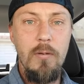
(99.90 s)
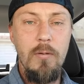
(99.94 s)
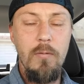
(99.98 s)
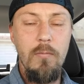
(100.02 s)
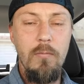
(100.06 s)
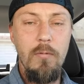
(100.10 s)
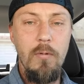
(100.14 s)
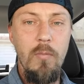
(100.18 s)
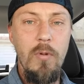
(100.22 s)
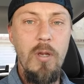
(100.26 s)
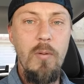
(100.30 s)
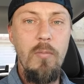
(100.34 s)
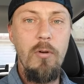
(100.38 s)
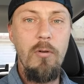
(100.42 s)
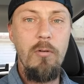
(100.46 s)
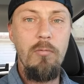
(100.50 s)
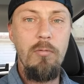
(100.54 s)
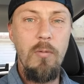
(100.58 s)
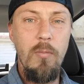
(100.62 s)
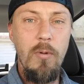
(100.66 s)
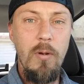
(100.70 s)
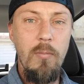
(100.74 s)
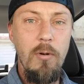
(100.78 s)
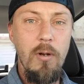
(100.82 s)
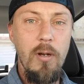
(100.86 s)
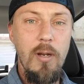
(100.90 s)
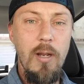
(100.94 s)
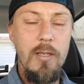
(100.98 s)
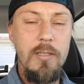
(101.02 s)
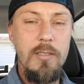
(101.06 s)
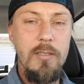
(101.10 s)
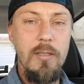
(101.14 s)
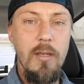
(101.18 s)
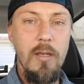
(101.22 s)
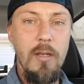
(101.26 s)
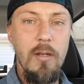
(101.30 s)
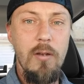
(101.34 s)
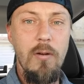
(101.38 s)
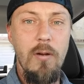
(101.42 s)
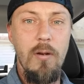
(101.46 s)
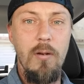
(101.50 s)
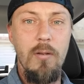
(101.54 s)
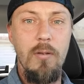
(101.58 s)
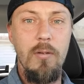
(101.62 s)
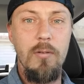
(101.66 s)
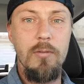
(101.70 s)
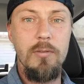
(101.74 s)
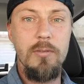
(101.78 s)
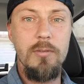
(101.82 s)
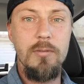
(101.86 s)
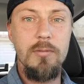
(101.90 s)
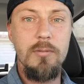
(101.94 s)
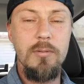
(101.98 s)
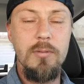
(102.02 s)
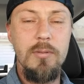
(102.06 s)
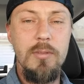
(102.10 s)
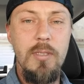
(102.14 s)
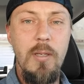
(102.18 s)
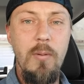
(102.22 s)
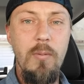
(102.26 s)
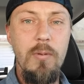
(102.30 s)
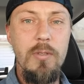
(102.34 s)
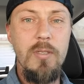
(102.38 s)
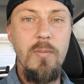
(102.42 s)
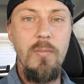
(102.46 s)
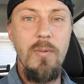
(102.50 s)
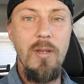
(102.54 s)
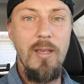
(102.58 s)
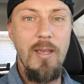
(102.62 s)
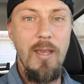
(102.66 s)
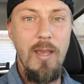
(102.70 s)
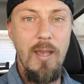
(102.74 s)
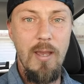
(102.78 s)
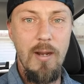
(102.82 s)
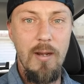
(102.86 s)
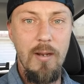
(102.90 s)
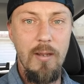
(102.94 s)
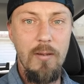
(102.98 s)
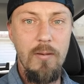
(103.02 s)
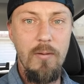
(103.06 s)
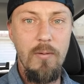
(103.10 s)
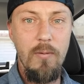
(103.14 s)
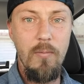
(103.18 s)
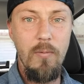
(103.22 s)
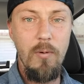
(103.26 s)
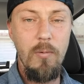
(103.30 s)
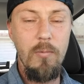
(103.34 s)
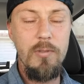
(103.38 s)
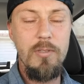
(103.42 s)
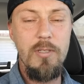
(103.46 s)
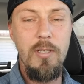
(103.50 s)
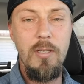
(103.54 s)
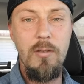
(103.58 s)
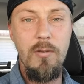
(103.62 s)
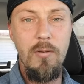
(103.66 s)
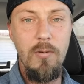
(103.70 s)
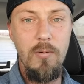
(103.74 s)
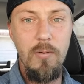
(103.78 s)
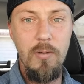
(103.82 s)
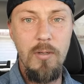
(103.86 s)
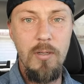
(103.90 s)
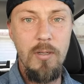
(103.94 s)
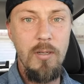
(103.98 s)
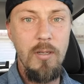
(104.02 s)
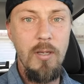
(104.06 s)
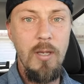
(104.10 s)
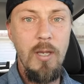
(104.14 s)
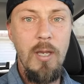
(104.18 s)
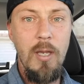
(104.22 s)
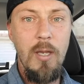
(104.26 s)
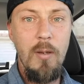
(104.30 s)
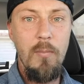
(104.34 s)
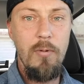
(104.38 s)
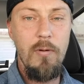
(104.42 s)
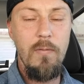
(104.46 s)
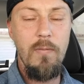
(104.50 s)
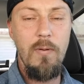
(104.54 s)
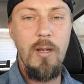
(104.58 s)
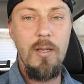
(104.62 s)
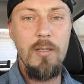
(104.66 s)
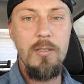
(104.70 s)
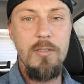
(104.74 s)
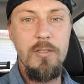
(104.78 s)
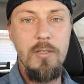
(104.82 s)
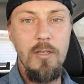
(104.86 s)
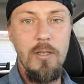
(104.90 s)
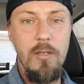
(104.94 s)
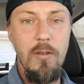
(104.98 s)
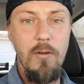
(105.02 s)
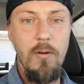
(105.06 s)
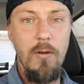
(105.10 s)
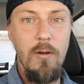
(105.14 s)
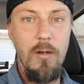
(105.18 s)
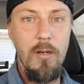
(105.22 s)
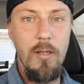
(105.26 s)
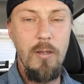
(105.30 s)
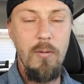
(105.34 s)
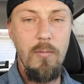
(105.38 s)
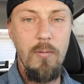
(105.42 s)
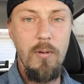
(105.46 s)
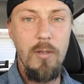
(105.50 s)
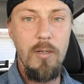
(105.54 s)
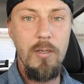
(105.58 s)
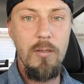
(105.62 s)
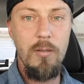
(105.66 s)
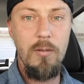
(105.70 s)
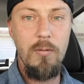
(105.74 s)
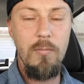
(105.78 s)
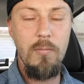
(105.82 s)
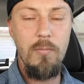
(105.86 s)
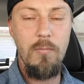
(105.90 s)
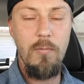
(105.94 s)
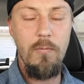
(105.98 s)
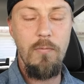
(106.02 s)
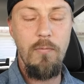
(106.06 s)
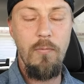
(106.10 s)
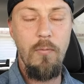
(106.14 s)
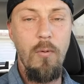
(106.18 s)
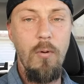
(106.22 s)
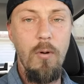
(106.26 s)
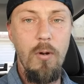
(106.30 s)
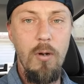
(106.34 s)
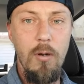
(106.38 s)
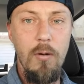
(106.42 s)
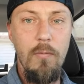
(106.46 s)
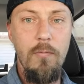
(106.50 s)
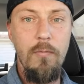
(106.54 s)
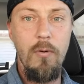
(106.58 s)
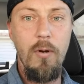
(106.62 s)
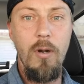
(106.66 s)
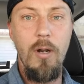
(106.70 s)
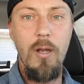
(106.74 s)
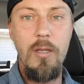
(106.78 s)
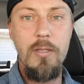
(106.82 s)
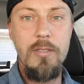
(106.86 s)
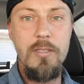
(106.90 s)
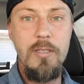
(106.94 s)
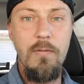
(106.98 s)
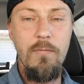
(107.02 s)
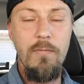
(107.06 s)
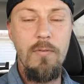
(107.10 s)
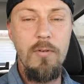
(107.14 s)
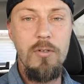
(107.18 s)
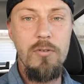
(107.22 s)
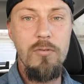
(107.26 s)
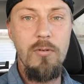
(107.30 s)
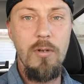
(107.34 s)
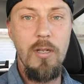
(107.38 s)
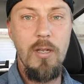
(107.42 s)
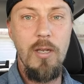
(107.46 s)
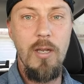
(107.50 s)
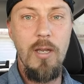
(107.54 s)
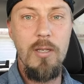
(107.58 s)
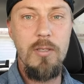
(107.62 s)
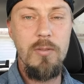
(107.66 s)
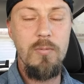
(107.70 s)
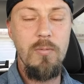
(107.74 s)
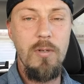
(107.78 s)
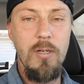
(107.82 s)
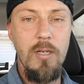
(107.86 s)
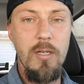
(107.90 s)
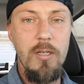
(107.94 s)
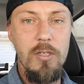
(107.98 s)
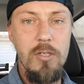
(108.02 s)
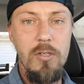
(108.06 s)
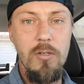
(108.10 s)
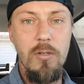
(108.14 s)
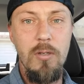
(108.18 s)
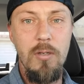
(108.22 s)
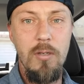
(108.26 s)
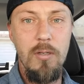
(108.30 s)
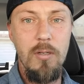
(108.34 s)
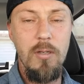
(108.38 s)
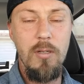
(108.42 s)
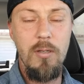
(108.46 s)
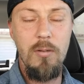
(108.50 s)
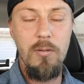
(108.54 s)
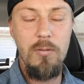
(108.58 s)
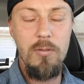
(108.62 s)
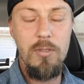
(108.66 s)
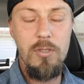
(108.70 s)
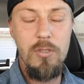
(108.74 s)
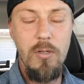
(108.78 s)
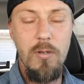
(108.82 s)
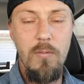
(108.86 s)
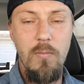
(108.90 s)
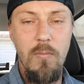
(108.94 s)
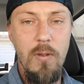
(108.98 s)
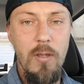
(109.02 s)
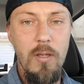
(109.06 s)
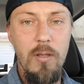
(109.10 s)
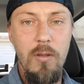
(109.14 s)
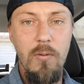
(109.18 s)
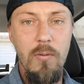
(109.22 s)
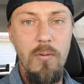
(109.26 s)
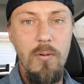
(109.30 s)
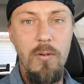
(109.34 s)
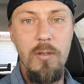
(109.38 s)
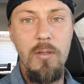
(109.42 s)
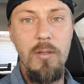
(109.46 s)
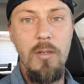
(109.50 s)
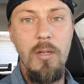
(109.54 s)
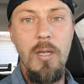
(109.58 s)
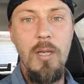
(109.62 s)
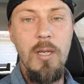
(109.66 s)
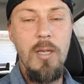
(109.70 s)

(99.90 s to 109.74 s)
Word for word: remember remember guys like Carlos. He was a mechanic. What was he doing providing security when for for us infantry guys when he shouldn't should have been doing